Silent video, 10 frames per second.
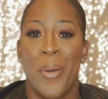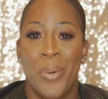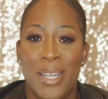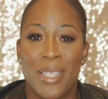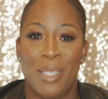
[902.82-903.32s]

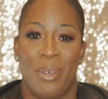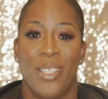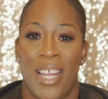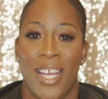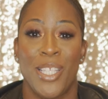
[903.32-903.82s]
what it
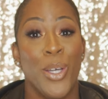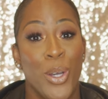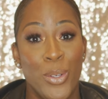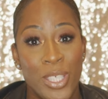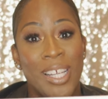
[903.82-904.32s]
smells like. So
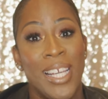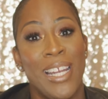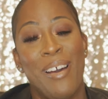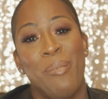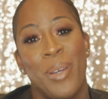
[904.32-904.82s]
go check
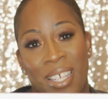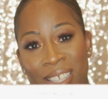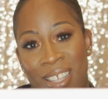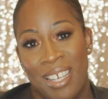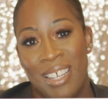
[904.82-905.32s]
it out,
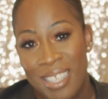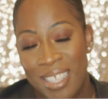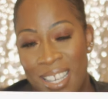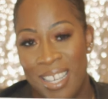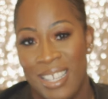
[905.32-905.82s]
because this
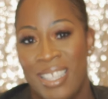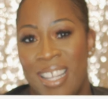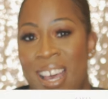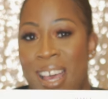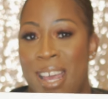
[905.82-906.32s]
is
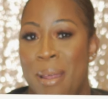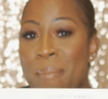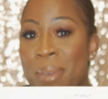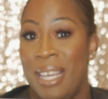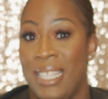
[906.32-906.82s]
an
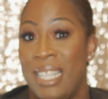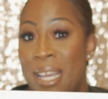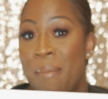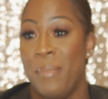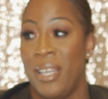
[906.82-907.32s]

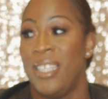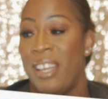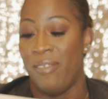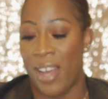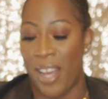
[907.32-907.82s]
amazing,
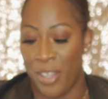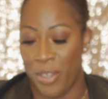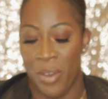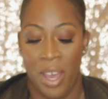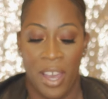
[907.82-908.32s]
amazing
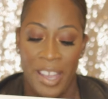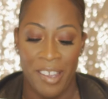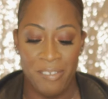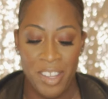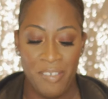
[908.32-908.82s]
value.
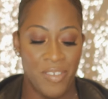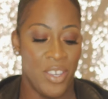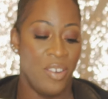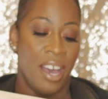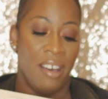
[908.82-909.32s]
Even if
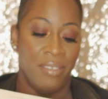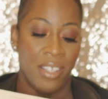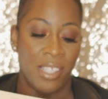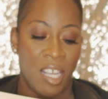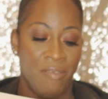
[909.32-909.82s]
you have
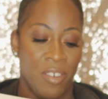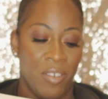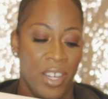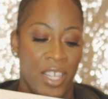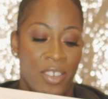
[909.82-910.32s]
this stuff
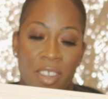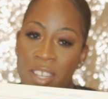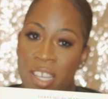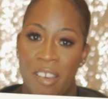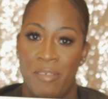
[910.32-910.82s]
already, you
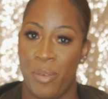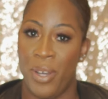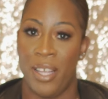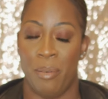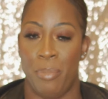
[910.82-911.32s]
can give
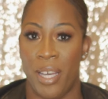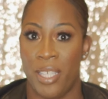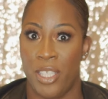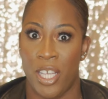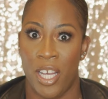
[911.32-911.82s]
away the
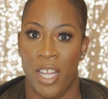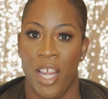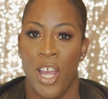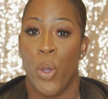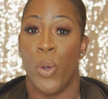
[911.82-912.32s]
body gel
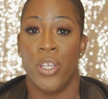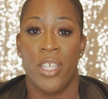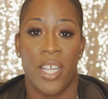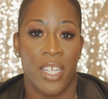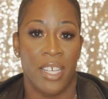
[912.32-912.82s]
or you
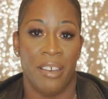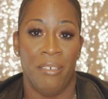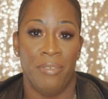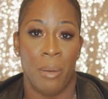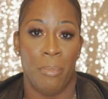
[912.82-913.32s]
can
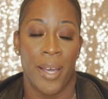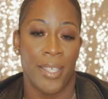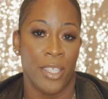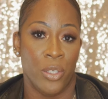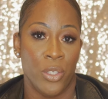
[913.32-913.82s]
gift the
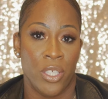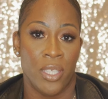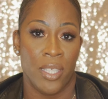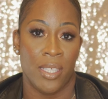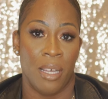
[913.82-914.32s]
body
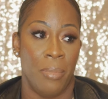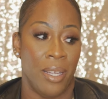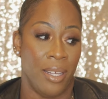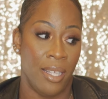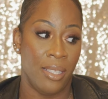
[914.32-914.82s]
lotion to
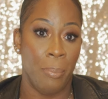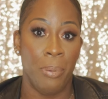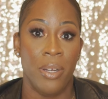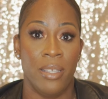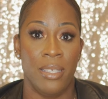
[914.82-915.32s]
somebody. It's a
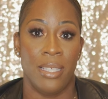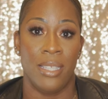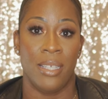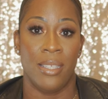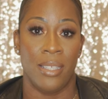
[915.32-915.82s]
pretty
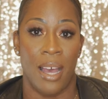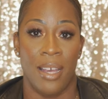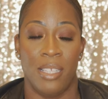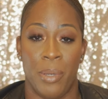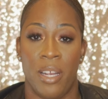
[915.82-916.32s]
decent
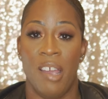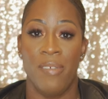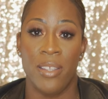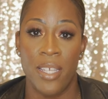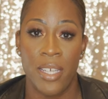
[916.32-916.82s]
size, but
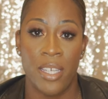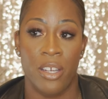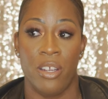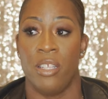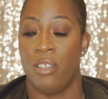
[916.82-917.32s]
everything in
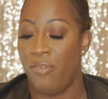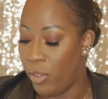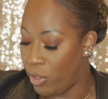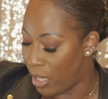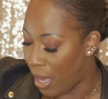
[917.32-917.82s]
here is
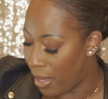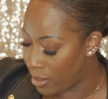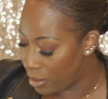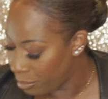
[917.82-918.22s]
full size.